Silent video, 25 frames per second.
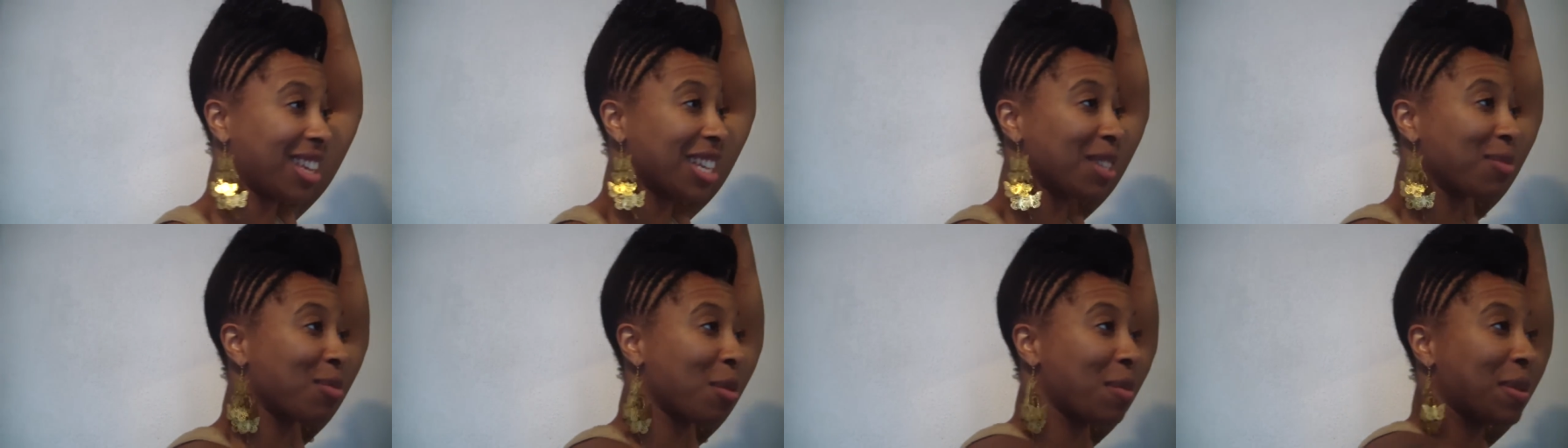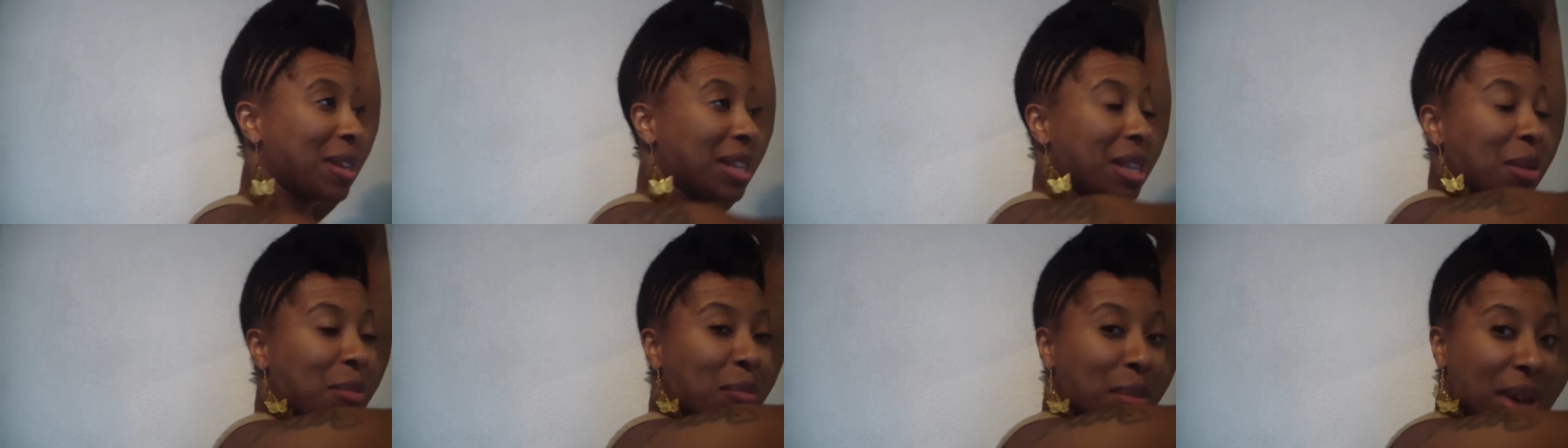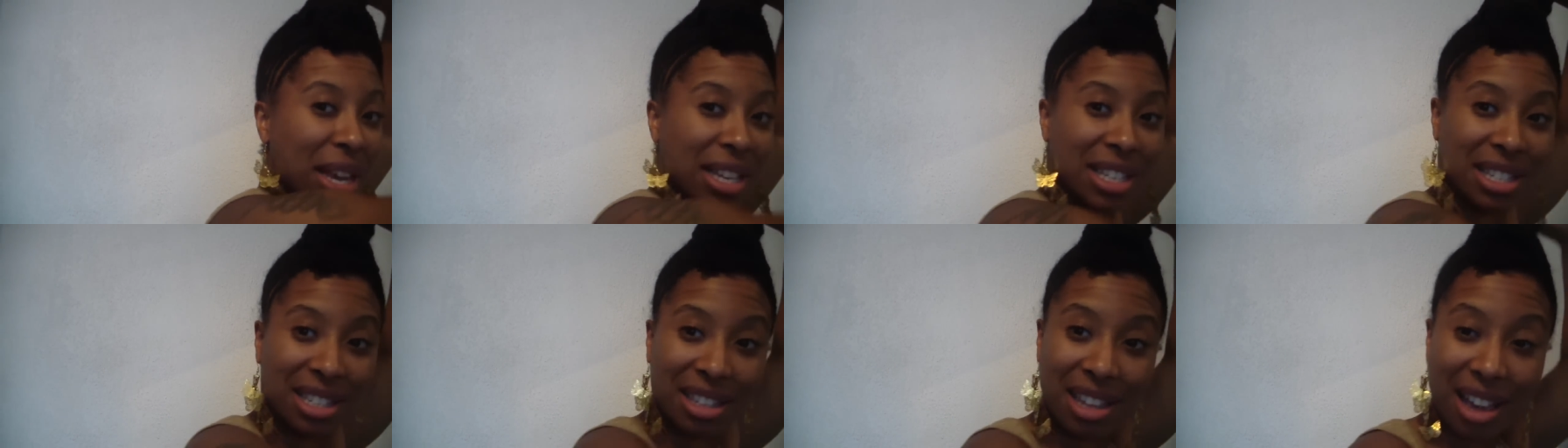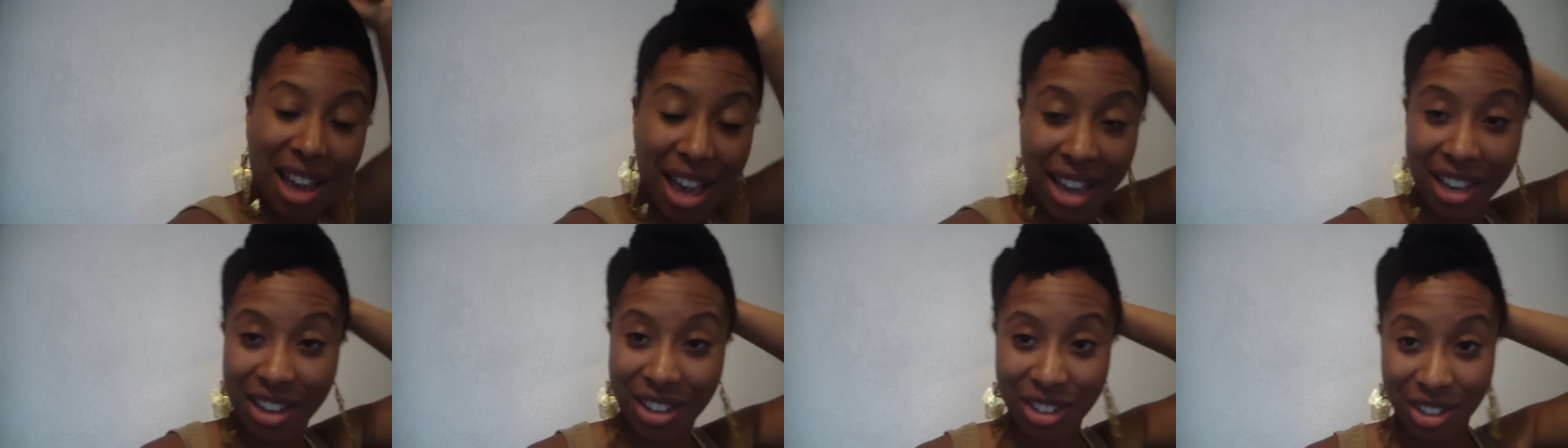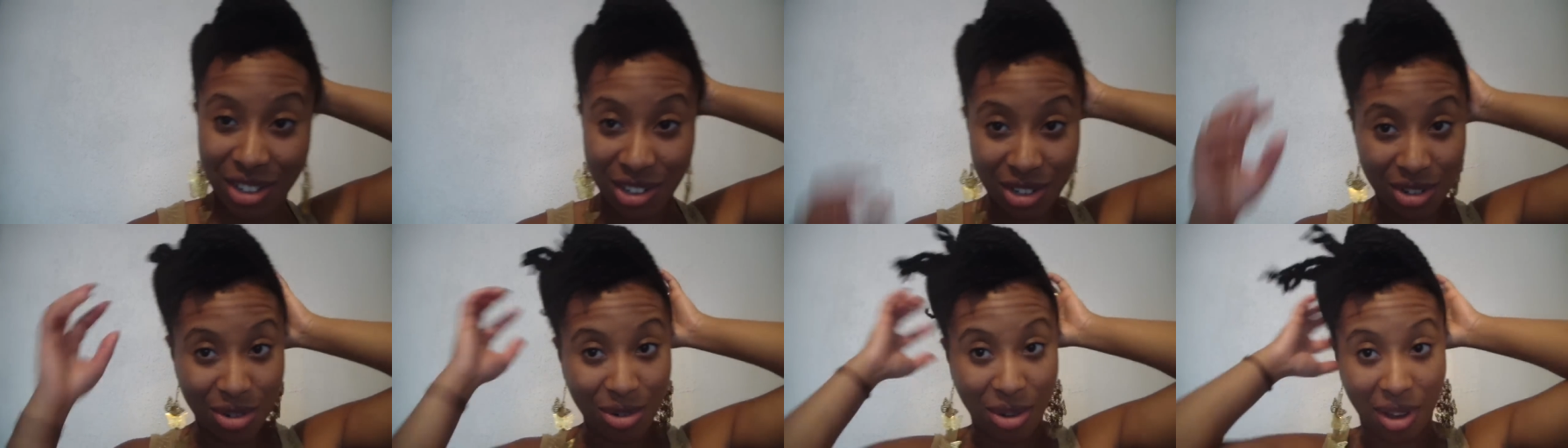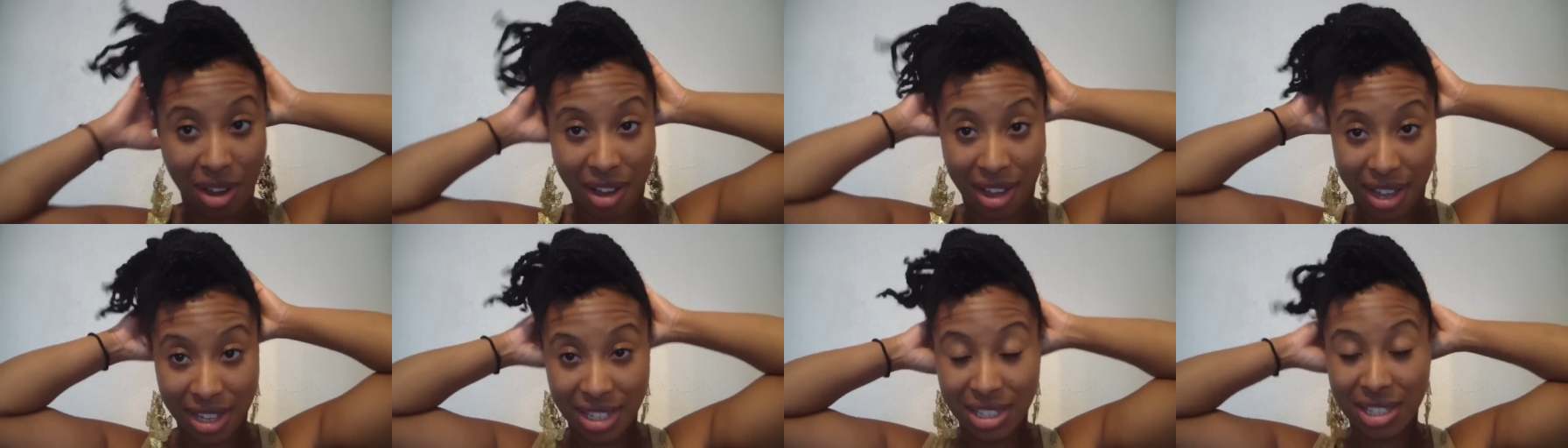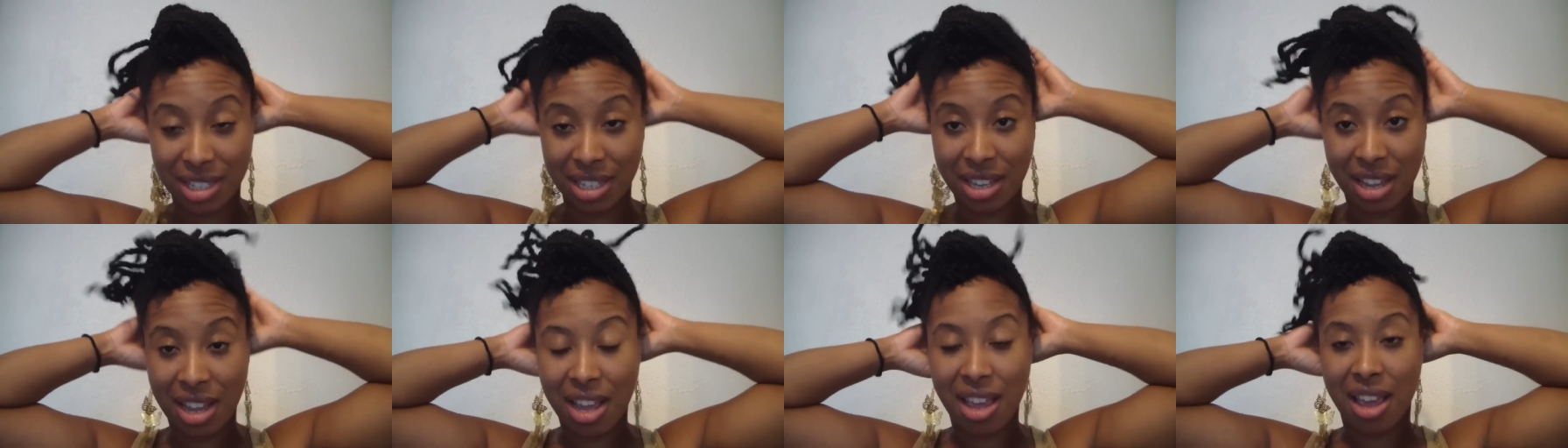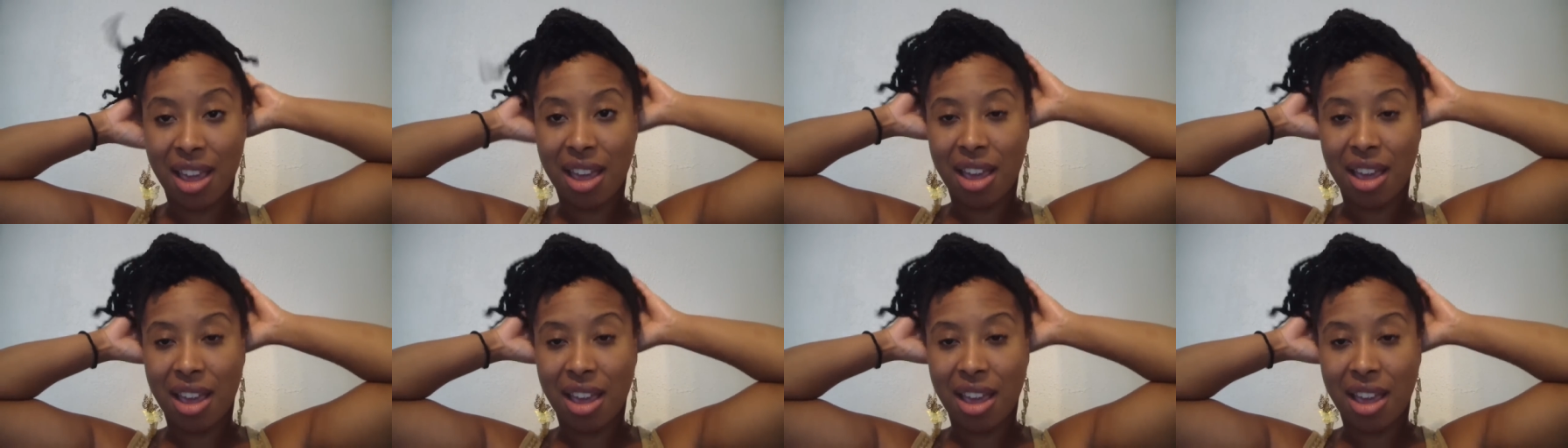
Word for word: That's probably the best that I can do, guys.